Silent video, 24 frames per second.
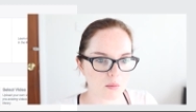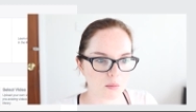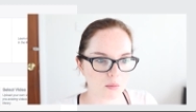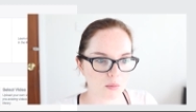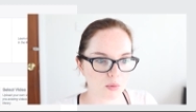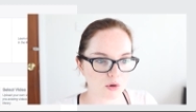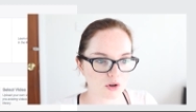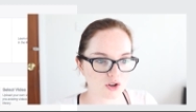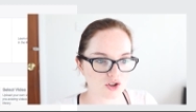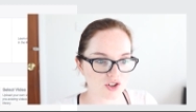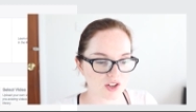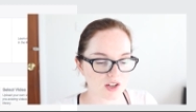
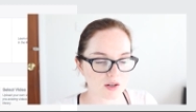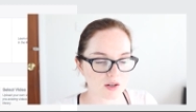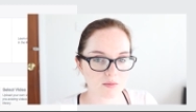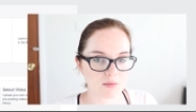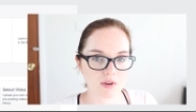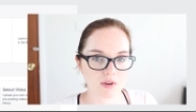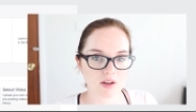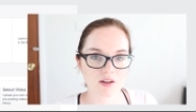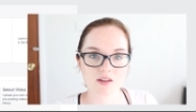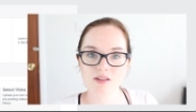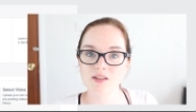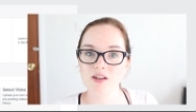budget
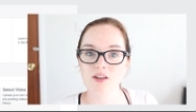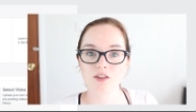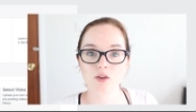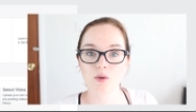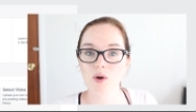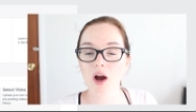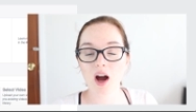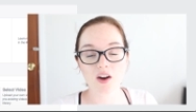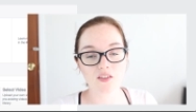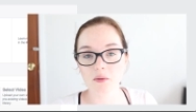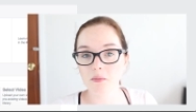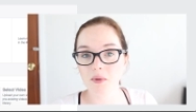because I don't
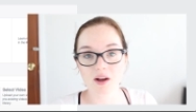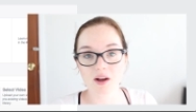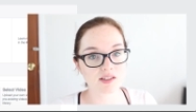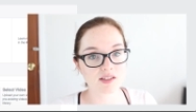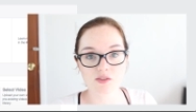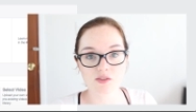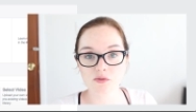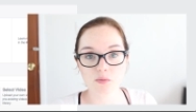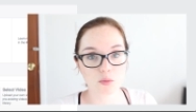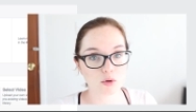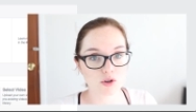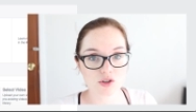have a
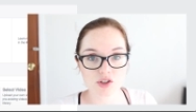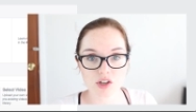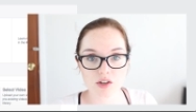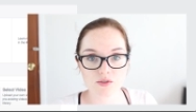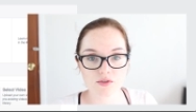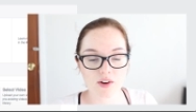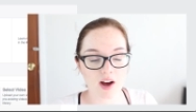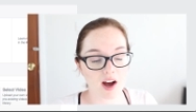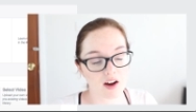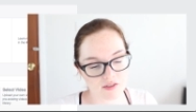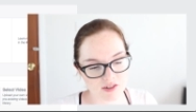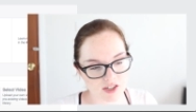massive budget
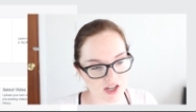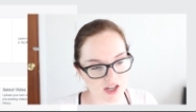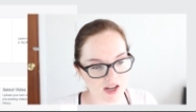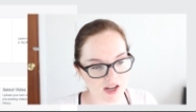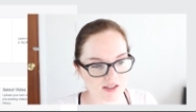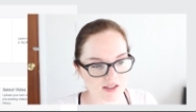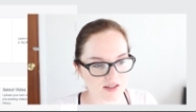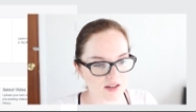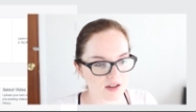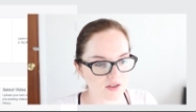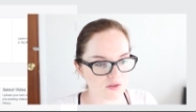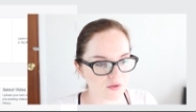for
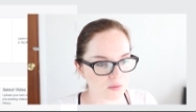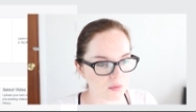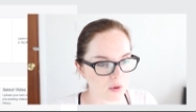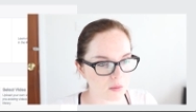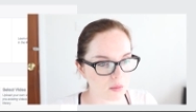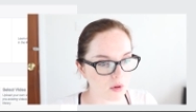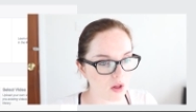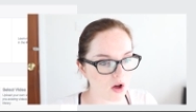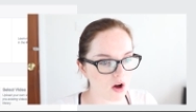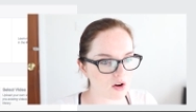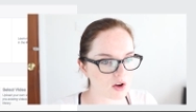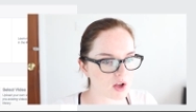advertising for my
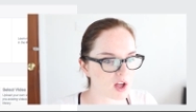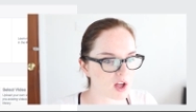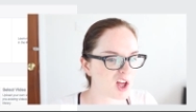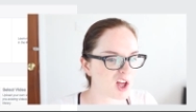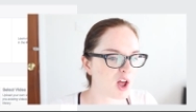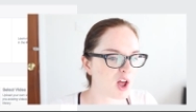blog.